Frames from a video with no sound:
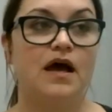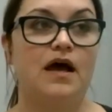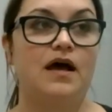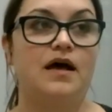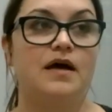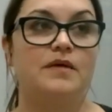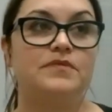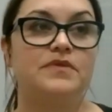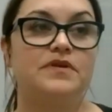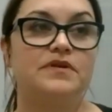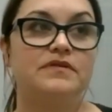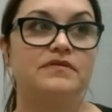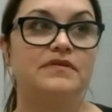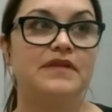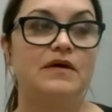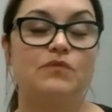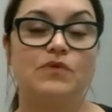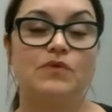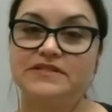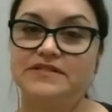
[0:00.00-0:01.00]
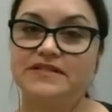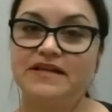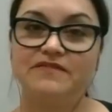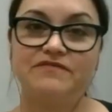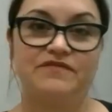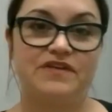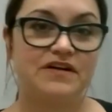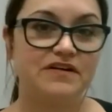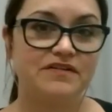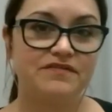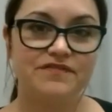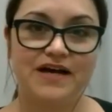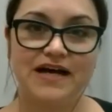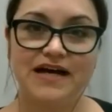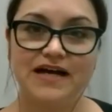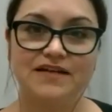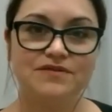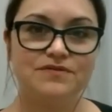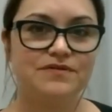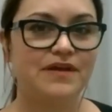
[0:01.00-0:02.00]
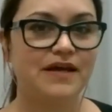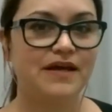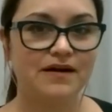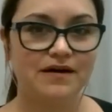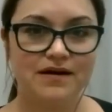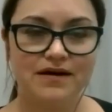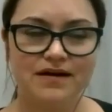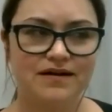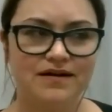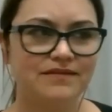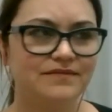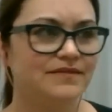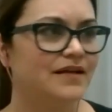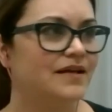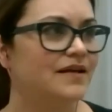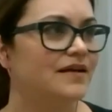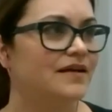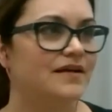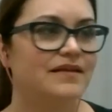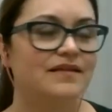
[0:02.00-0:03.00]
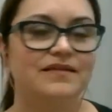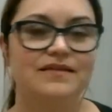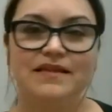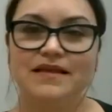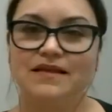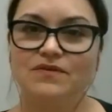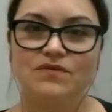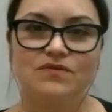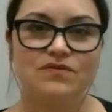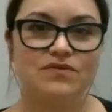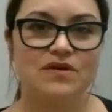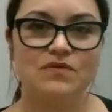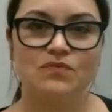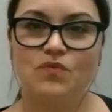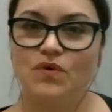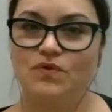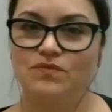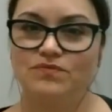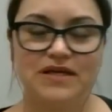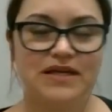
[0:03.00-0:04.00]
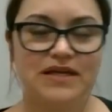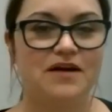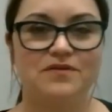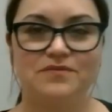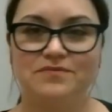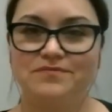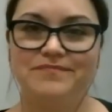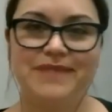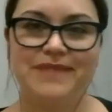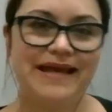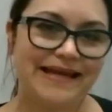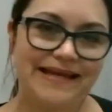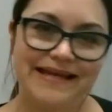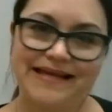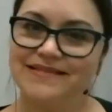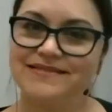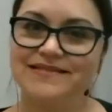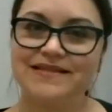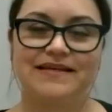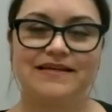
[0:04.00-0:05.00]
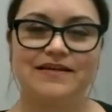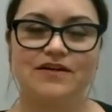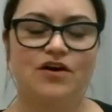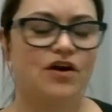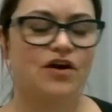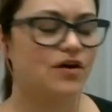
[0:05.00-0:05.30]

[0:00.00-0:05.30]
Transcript: that once they've verified who they are, then you know, make it easy.